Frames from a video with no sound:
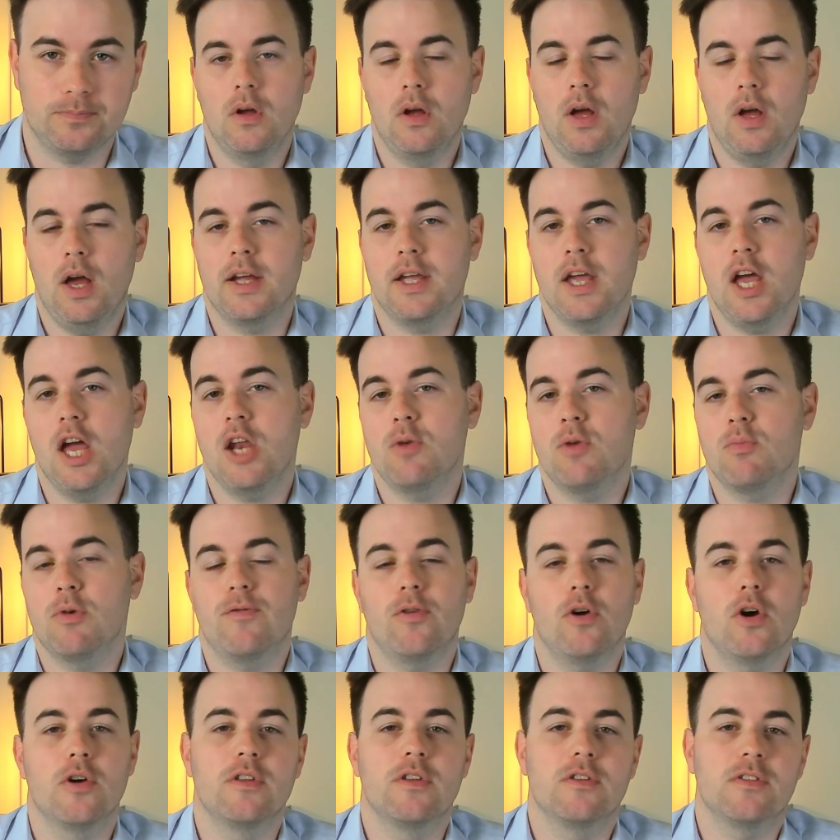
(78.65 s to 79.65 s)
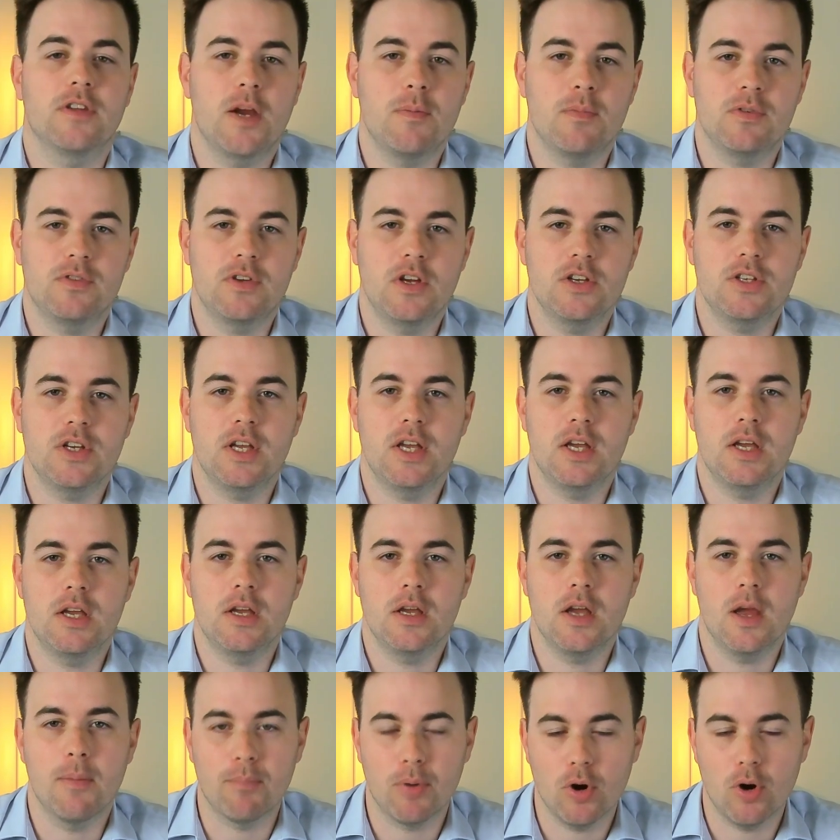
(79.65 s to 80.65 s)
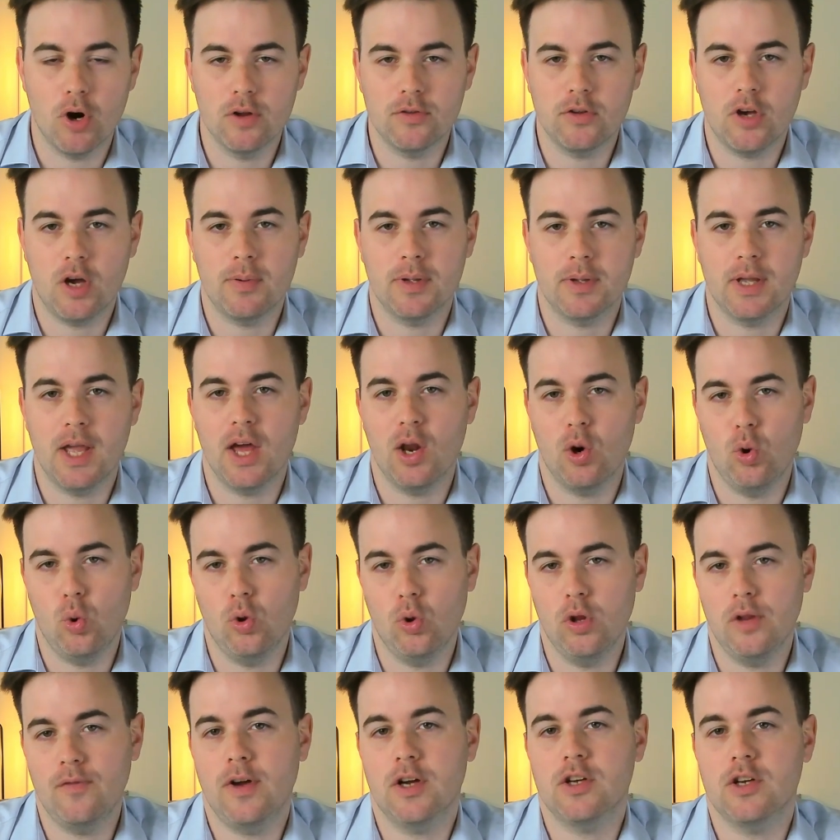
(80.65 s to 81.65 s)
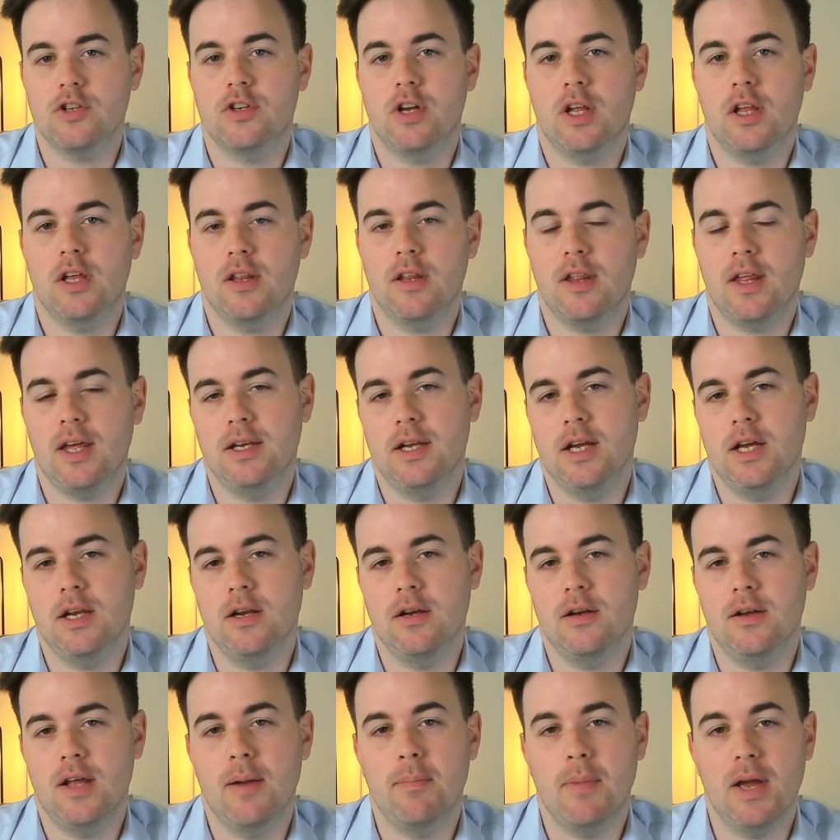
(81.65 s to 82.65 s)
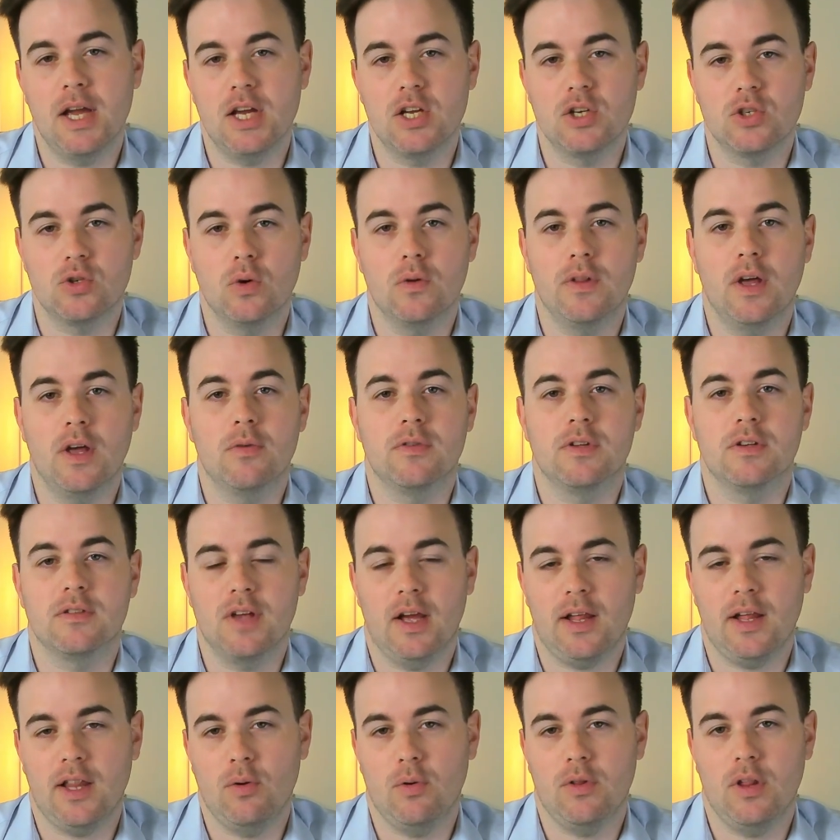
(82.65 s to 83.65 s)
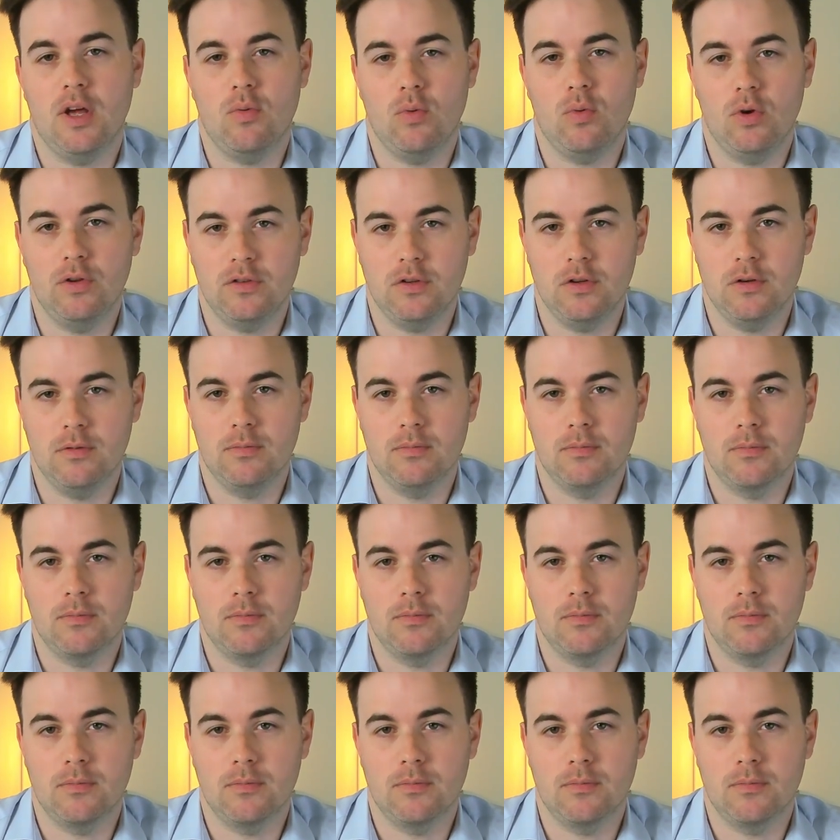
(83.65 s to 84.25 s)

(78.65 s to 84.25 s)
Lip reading: Again, we followed the same procedure here in prototyping out all the functionality that they needed and making sure that was exactly what they wanted.